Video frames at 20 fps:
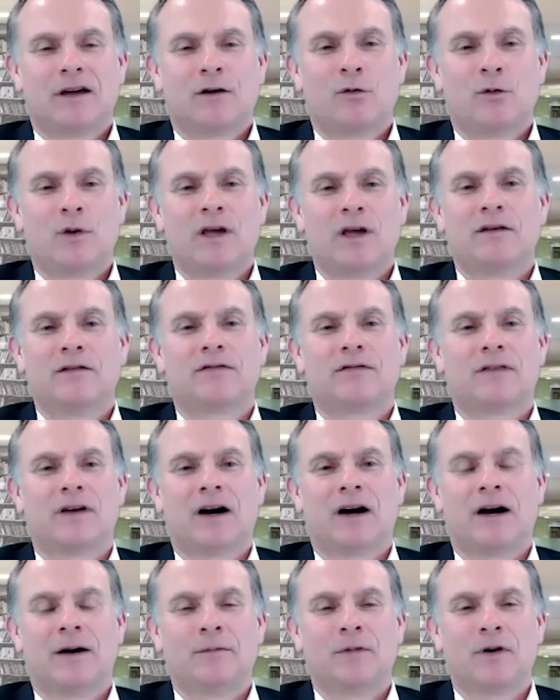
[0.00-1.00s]

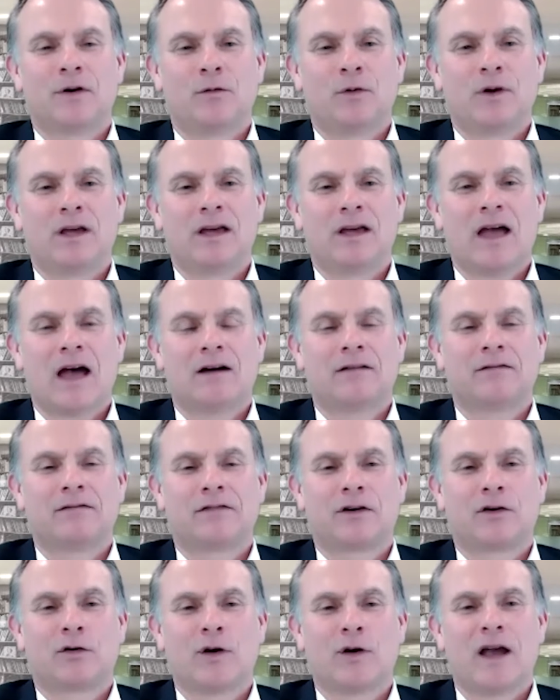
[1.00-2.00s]
We
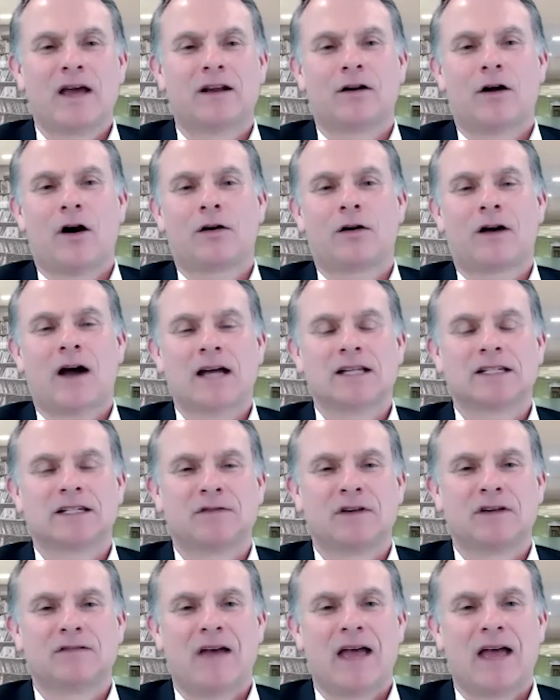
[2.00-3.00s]
have created all kinds
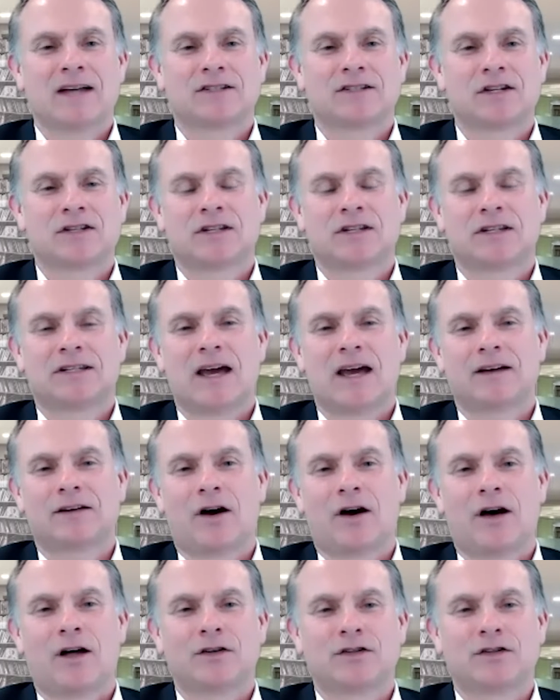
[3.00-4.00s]
of advances in
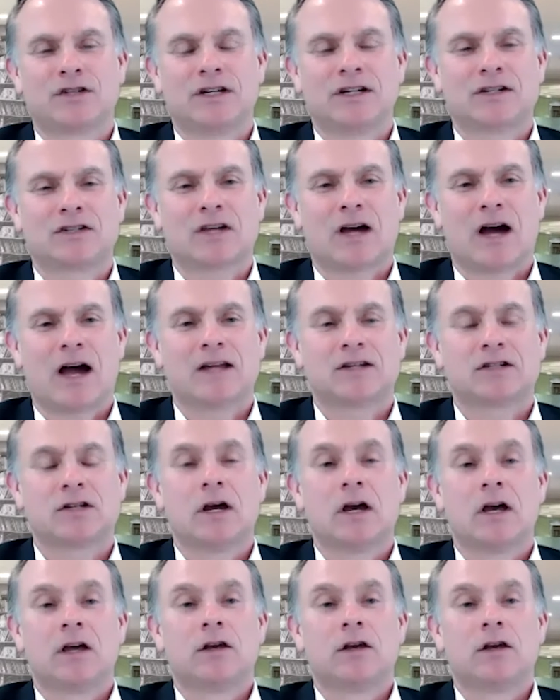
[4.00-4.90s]
technology and science.